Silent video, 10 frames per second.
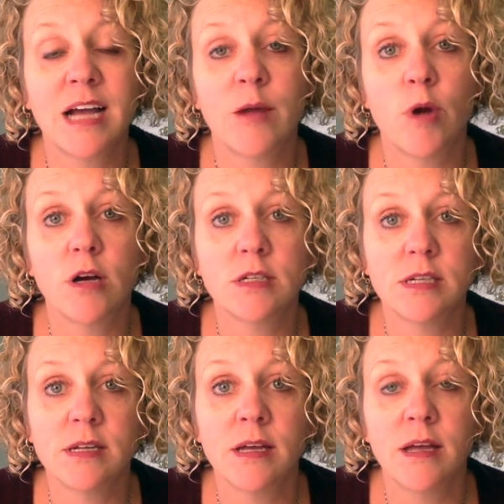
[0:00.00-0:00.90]

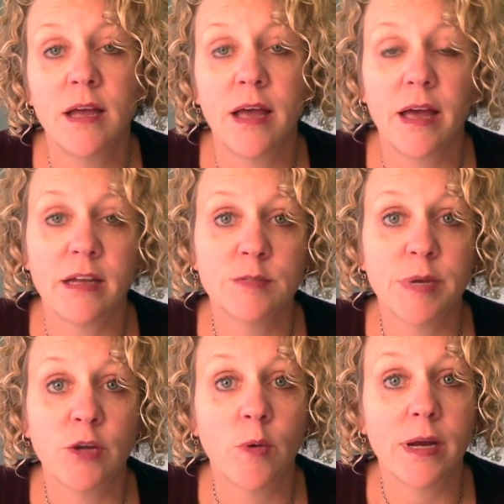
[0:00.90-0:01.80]
skyrocketed, and it's
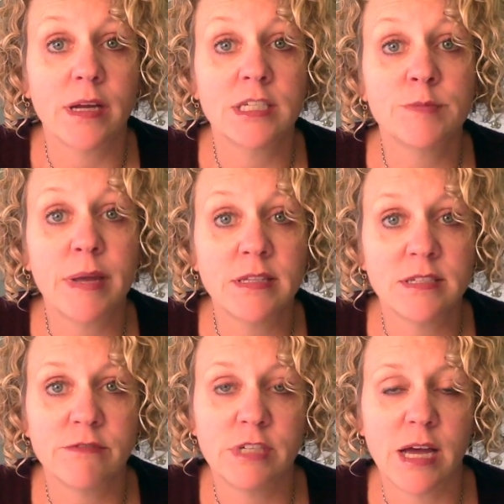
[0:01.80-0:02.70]
been quite
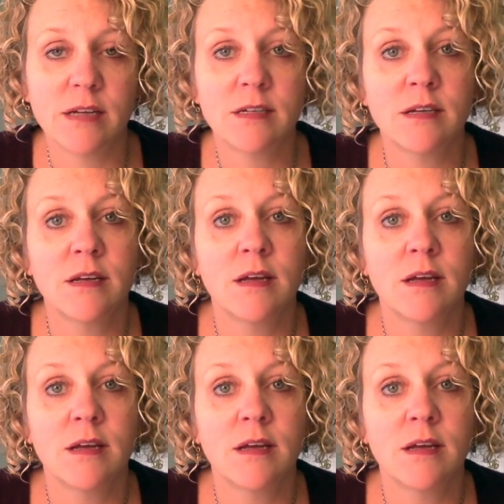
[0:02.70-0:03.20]
expensive debt.